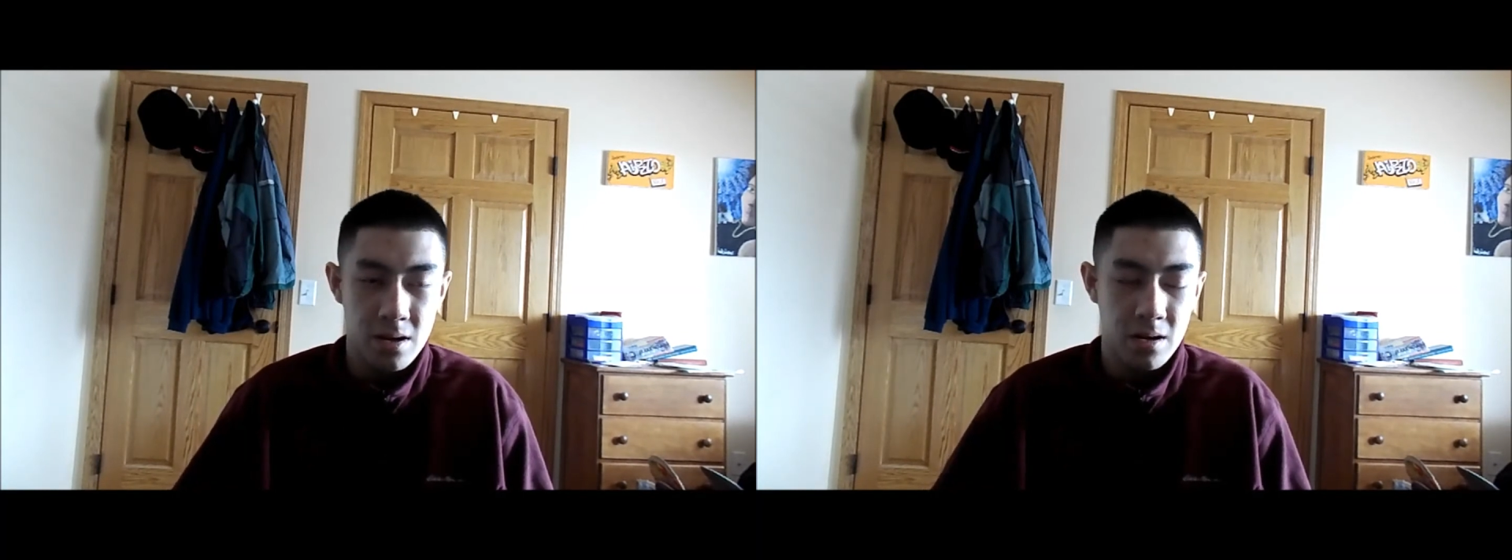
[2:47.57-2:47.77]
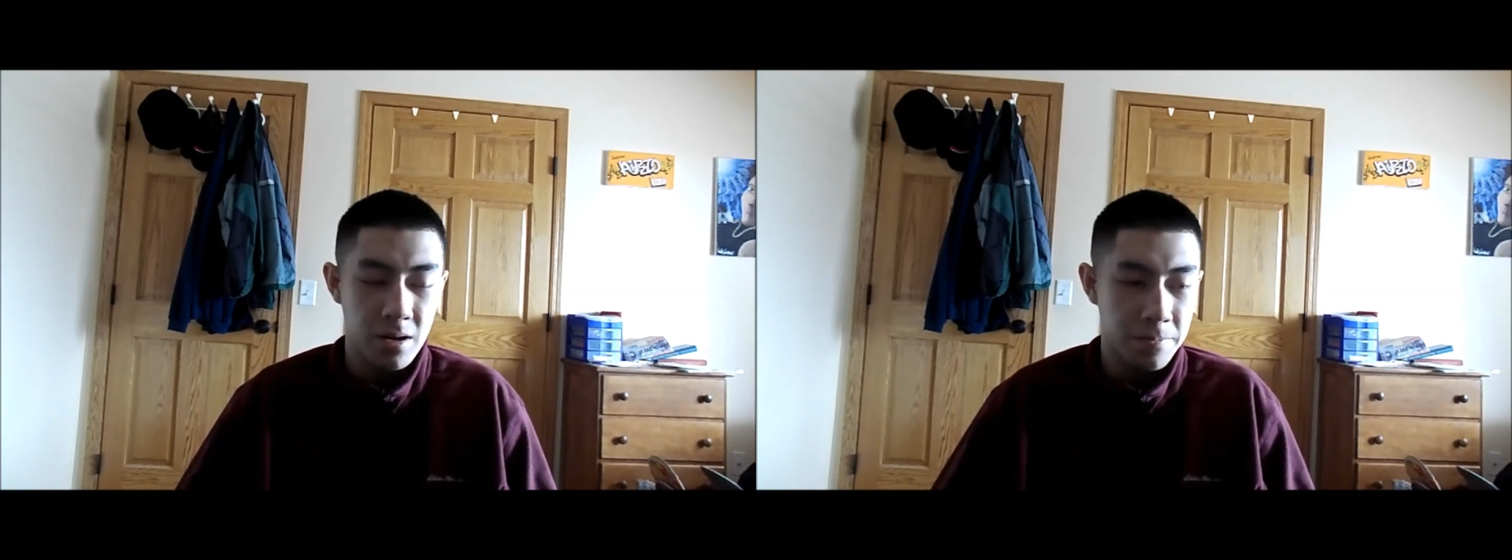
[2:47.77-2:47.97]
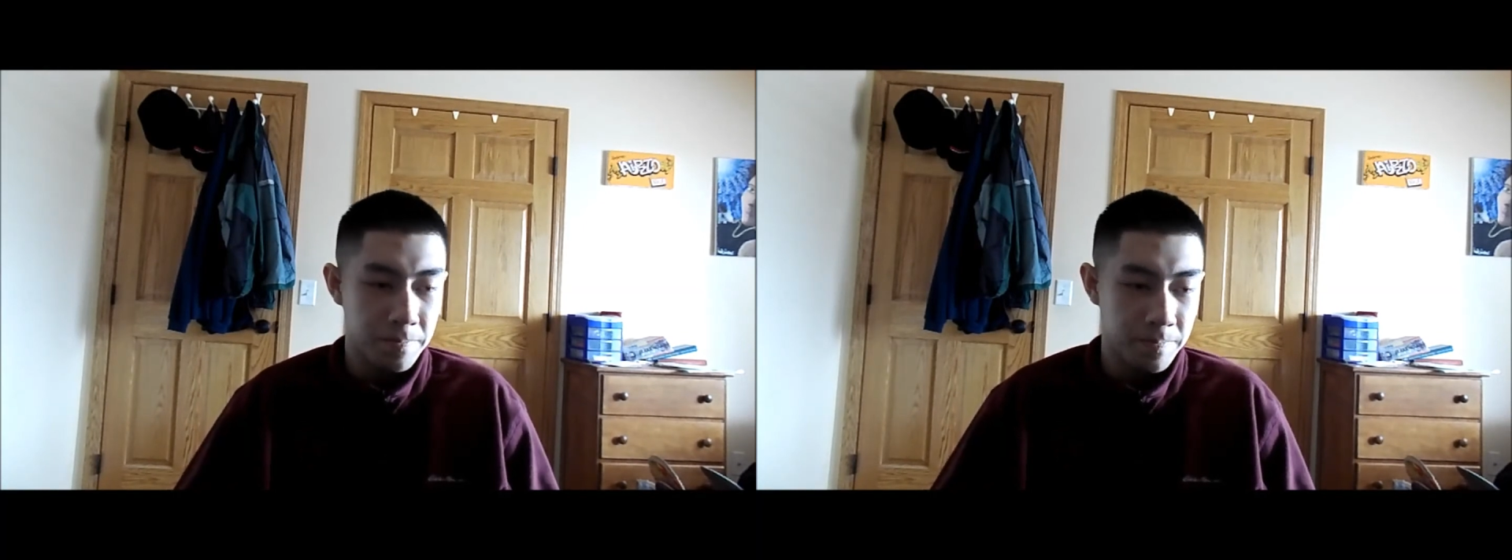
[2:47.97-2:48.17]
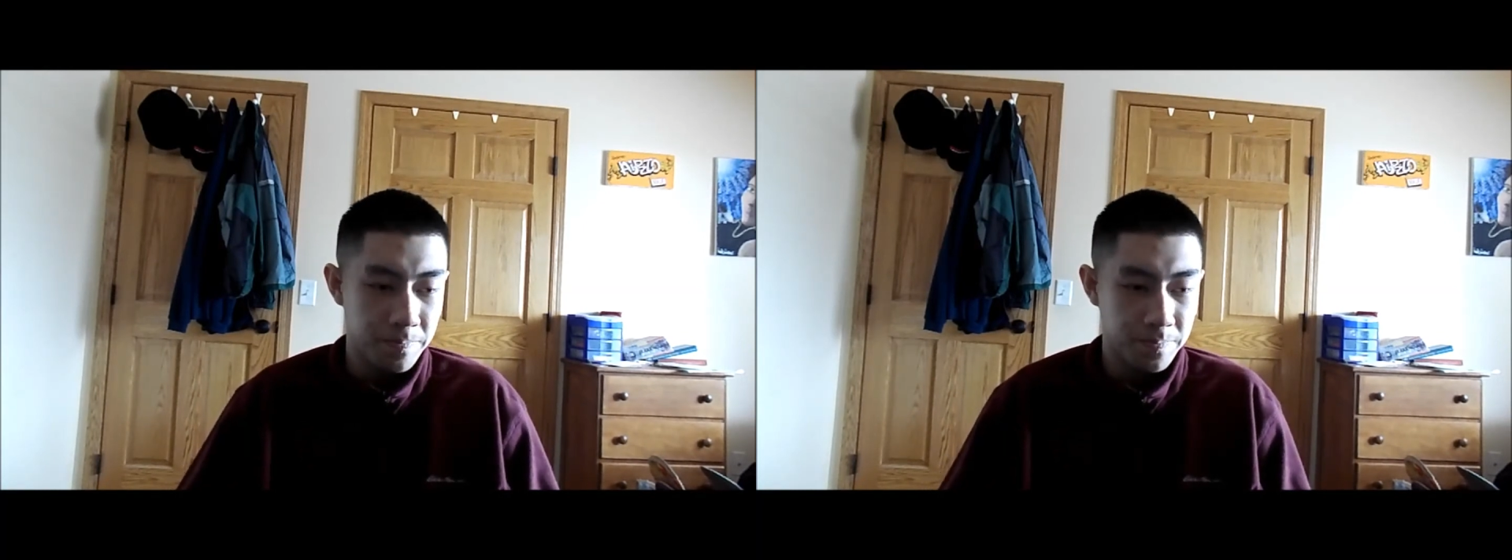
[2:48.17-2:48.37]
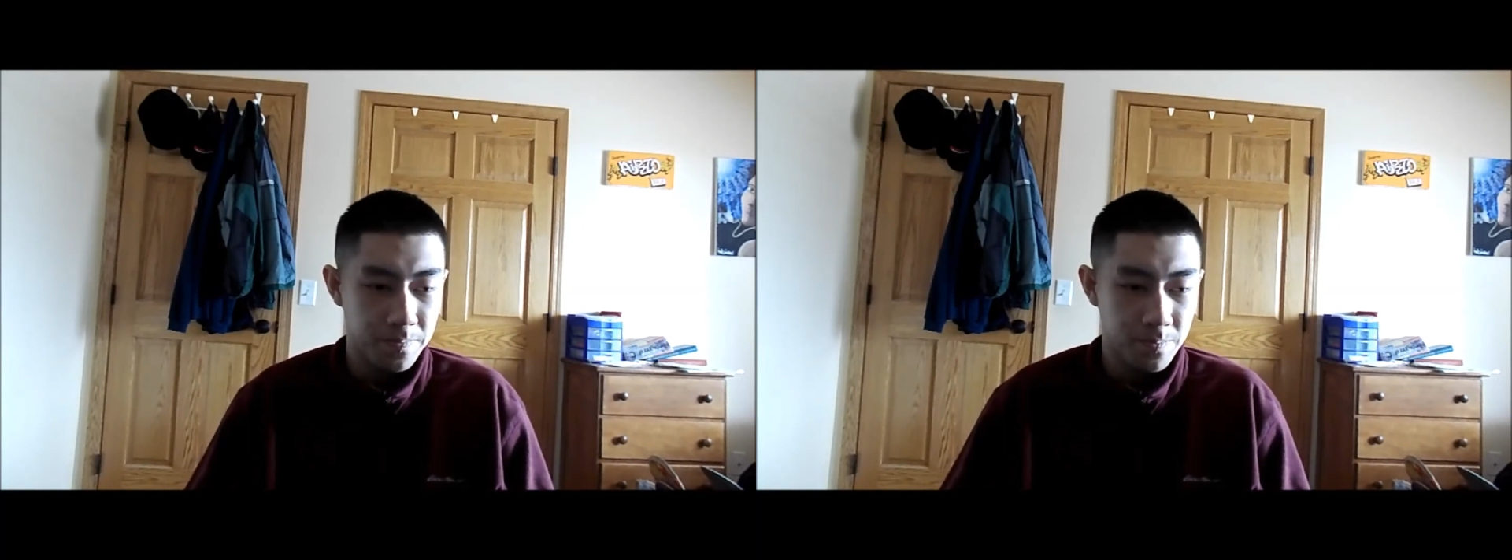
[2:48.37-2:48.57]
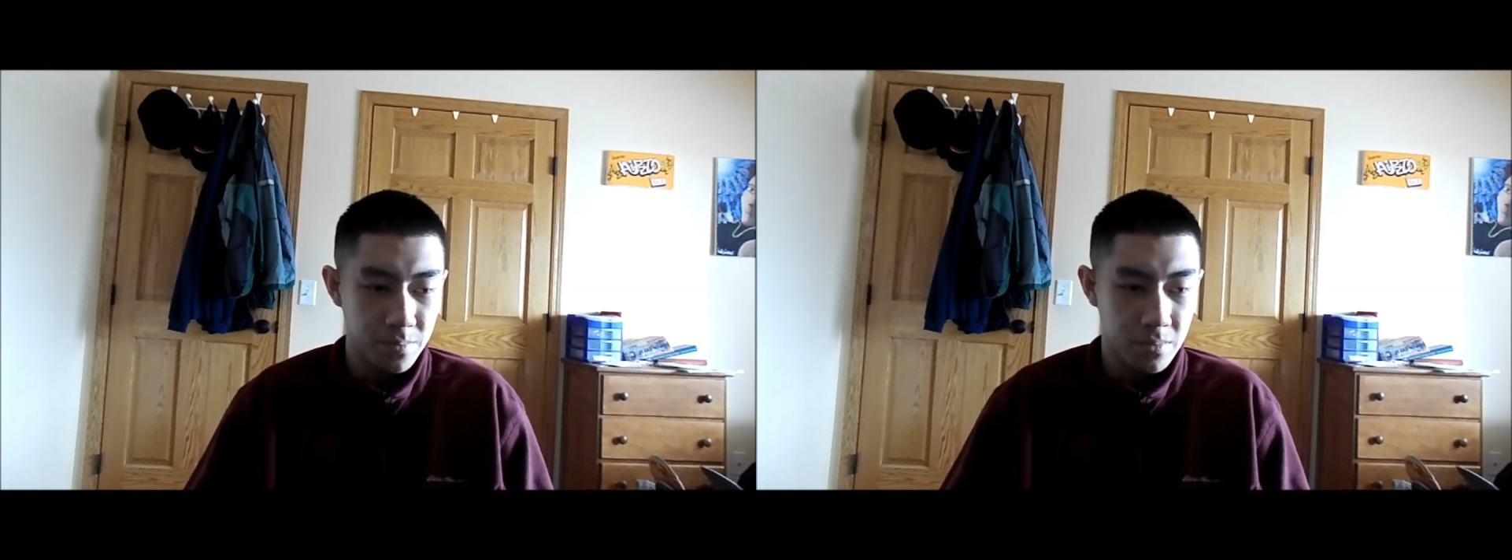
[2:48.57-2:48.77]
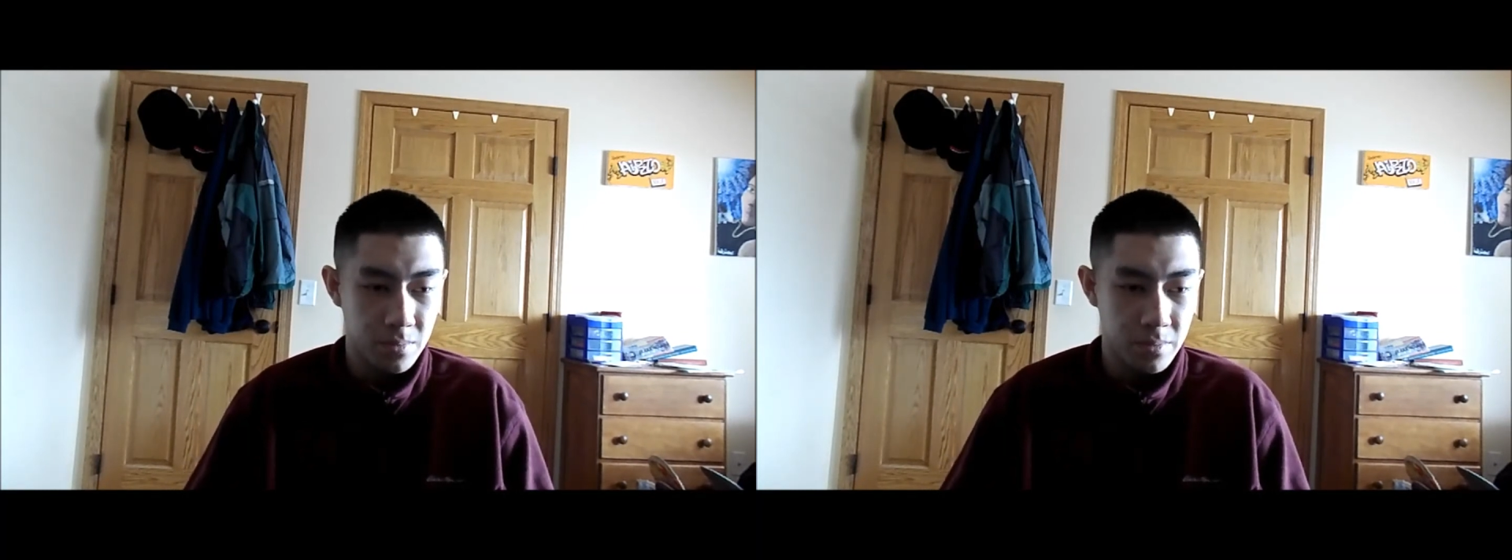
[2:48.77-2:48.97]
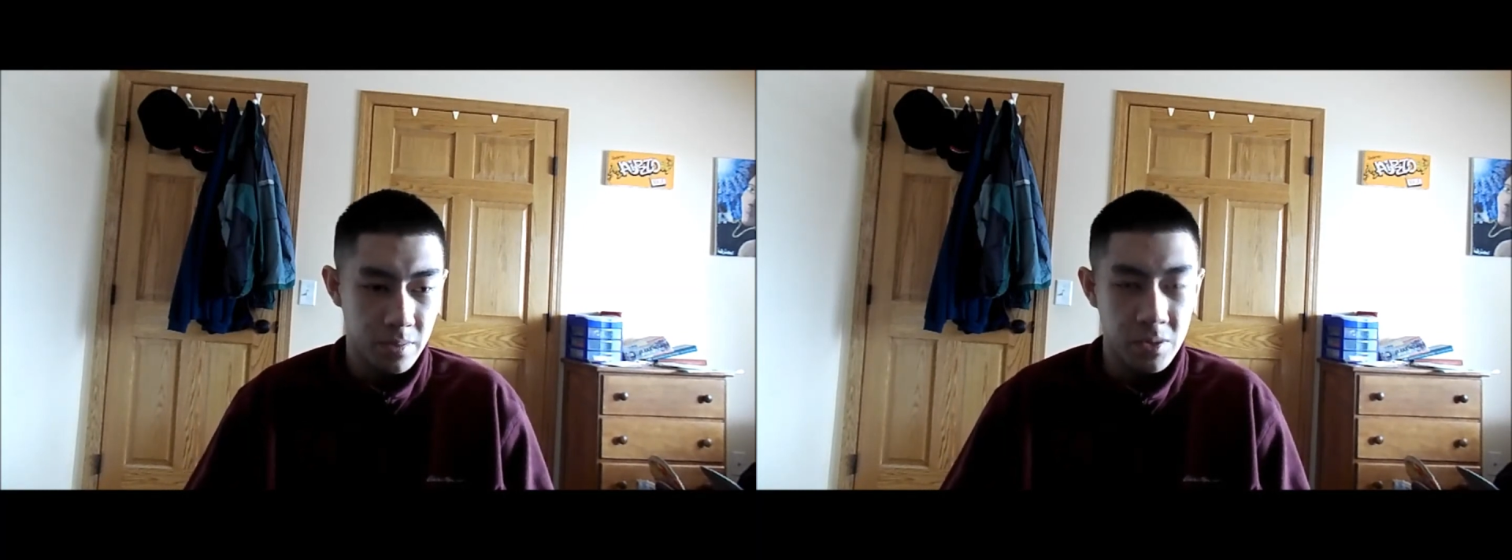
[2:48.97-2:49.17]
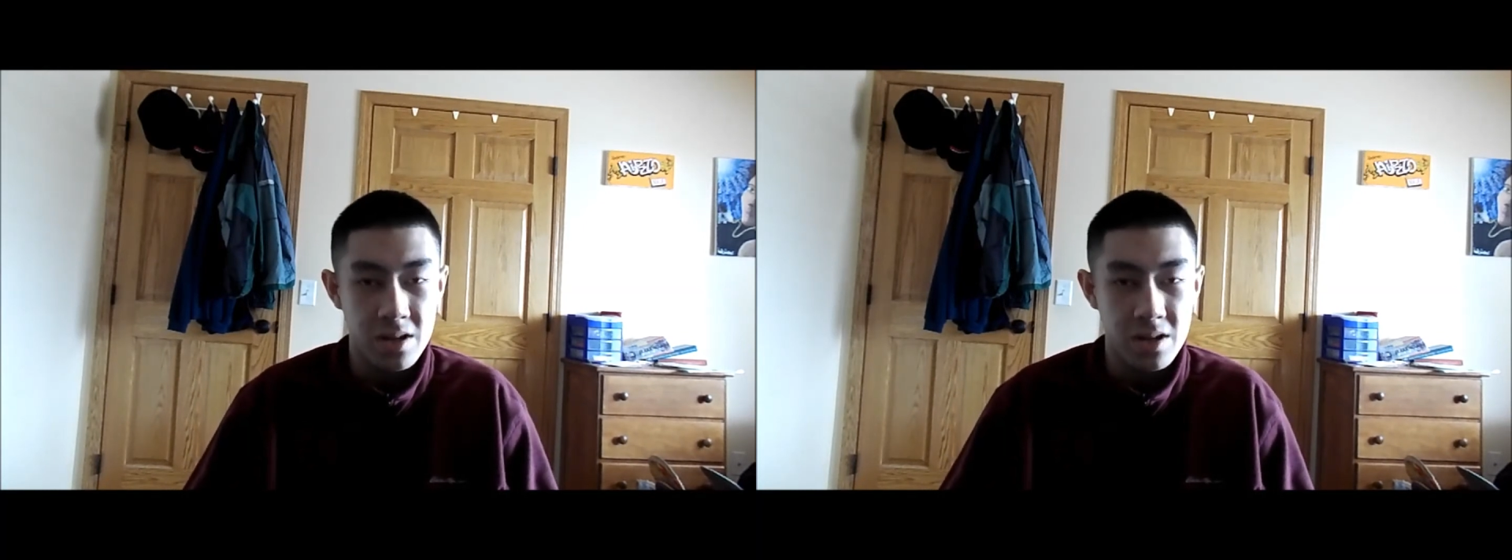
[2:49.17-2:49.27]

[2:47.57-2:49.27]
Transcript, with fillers: Um, I'm